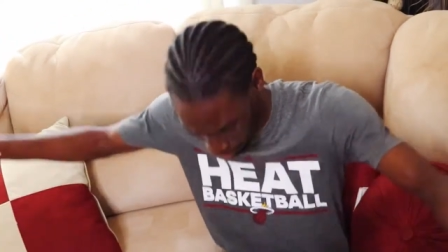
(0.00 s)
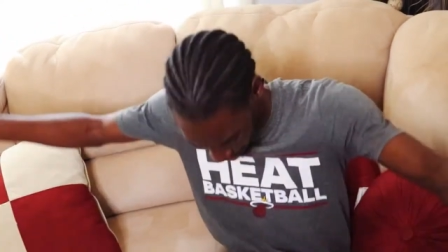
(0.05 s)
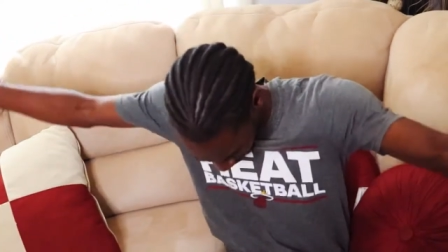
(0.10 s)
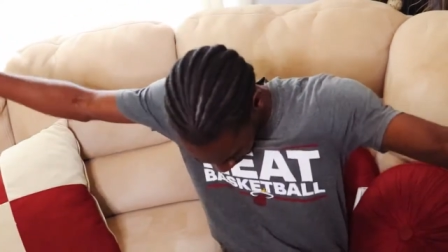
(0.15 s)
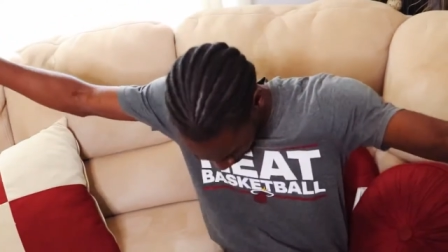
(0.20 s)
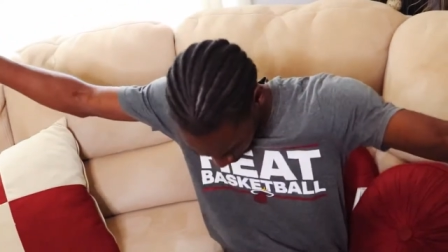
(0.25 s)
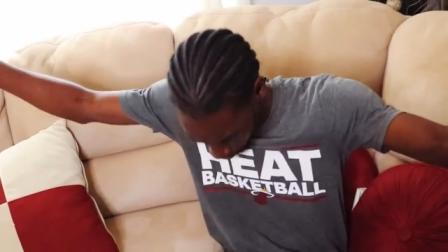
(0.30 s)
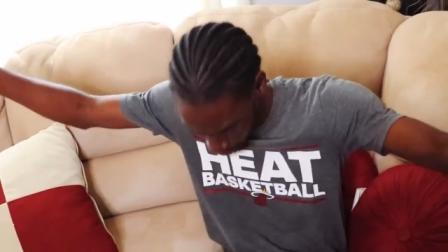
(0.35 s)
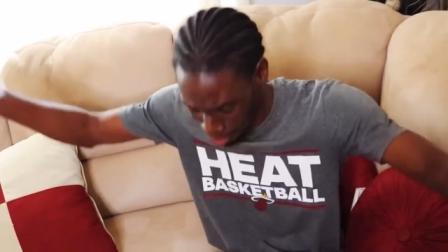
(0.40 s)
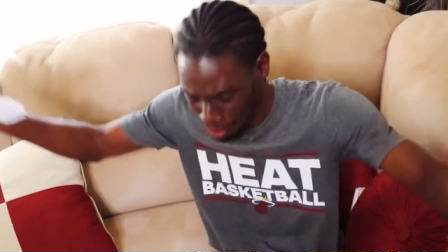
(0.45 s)
And
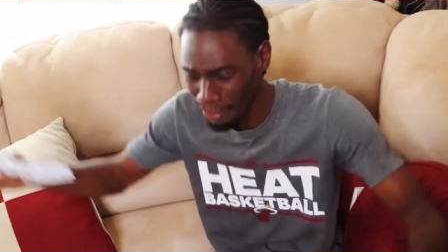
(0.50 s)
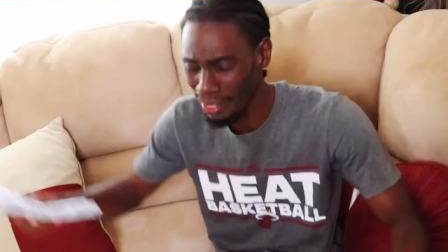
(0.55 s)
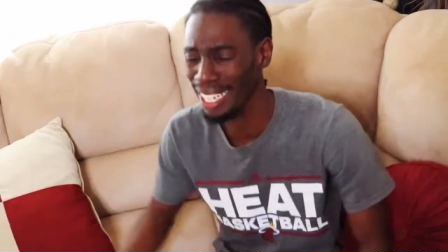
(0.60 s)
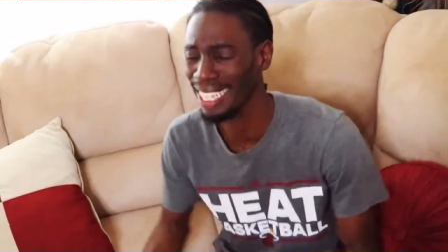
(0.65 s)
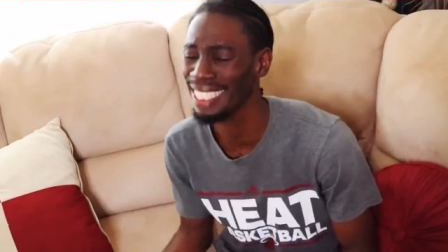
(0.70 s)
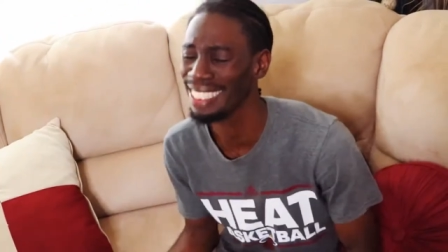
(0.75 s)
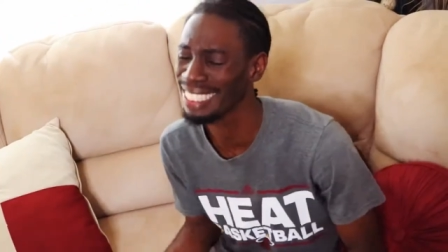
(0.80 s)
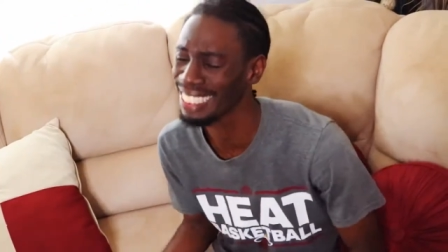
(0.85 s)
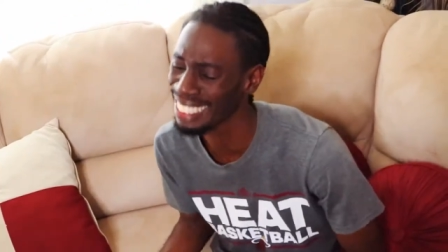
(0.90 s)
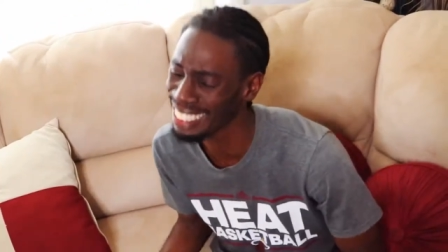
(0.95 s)
I'm
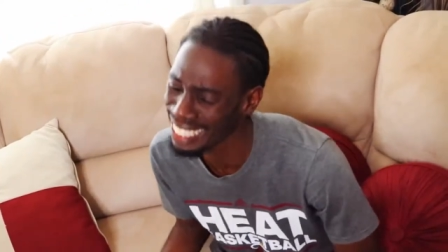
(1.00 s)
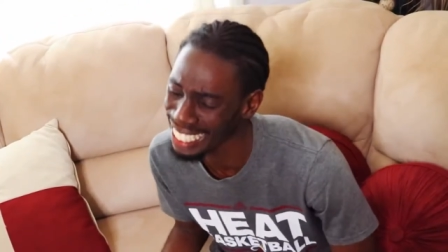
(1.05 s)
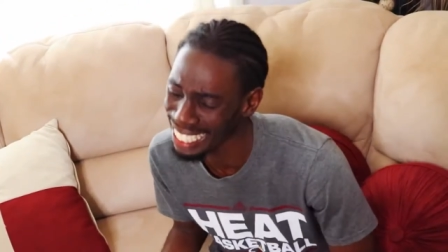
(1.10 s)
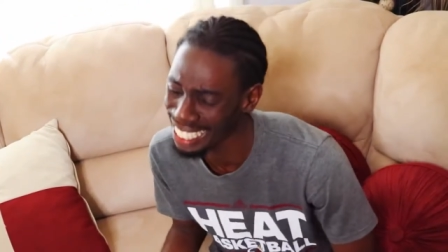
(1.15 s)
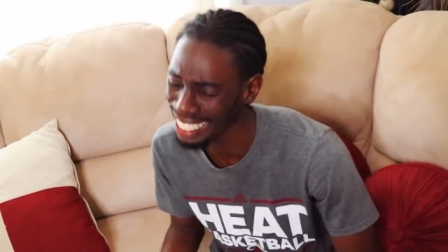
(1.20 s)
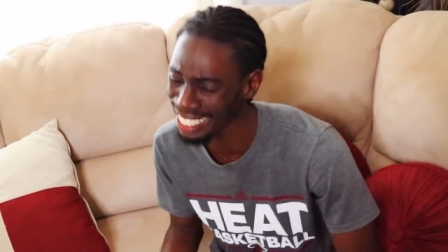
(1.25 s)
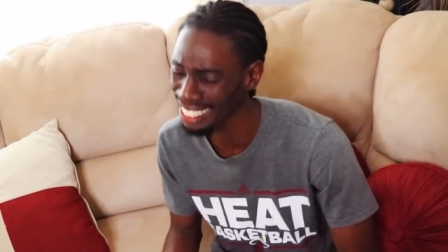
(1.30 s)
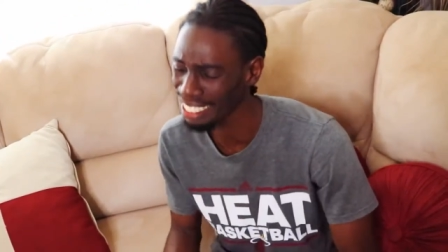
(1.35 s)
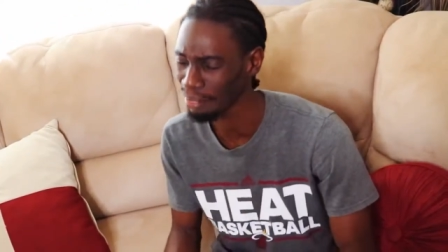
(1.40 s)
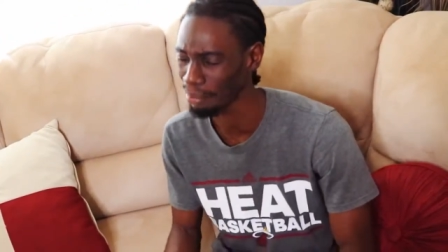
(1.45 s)
already
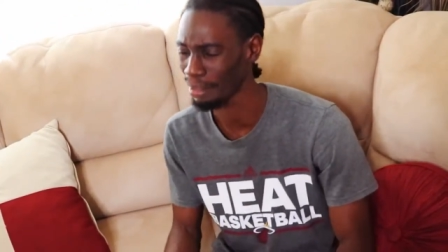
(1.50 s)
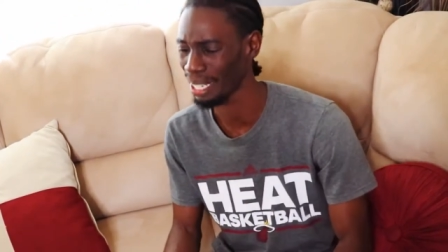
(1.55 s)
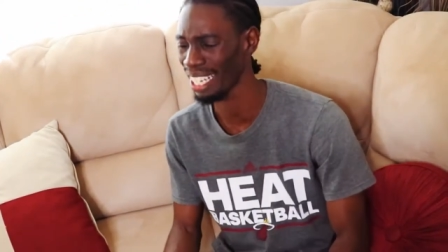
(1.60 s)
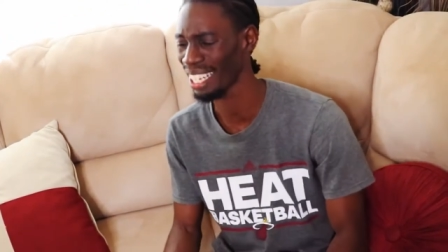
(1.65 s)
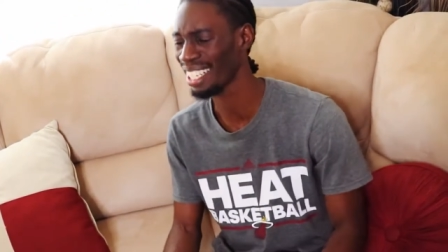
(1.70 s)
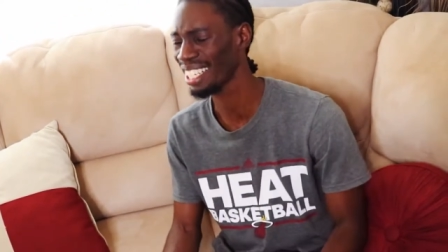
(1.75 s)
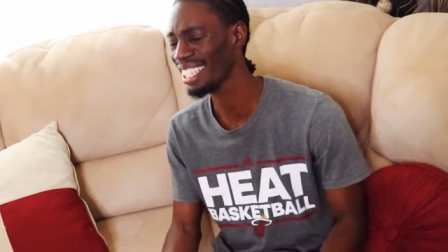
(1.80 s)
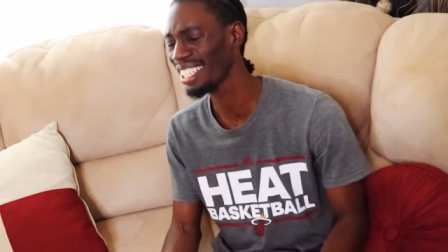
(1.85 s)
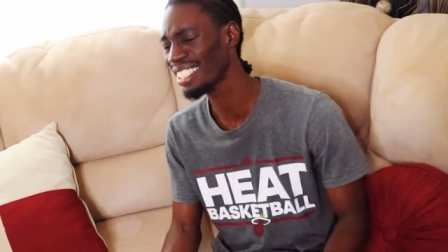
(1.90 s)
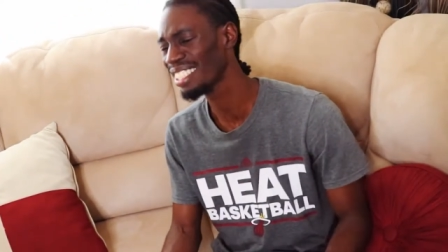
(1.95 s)
skinny,
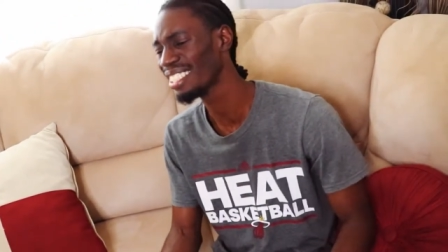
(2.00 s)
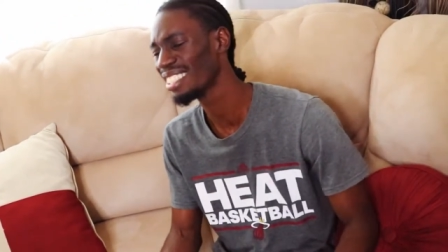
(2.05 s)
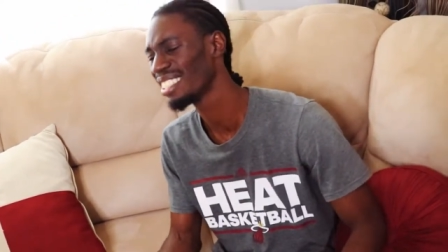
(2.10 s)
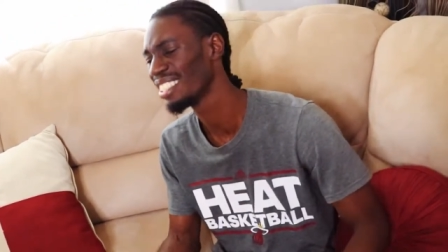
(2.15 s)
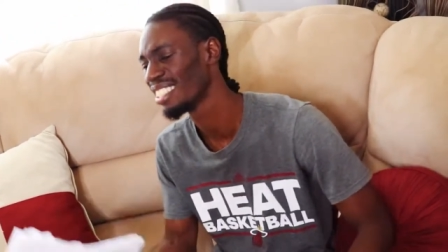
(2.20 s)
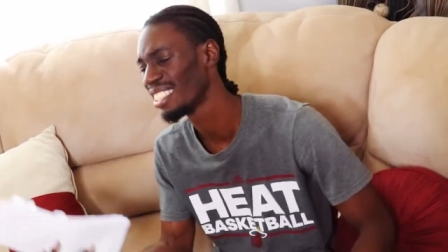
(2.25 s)
man.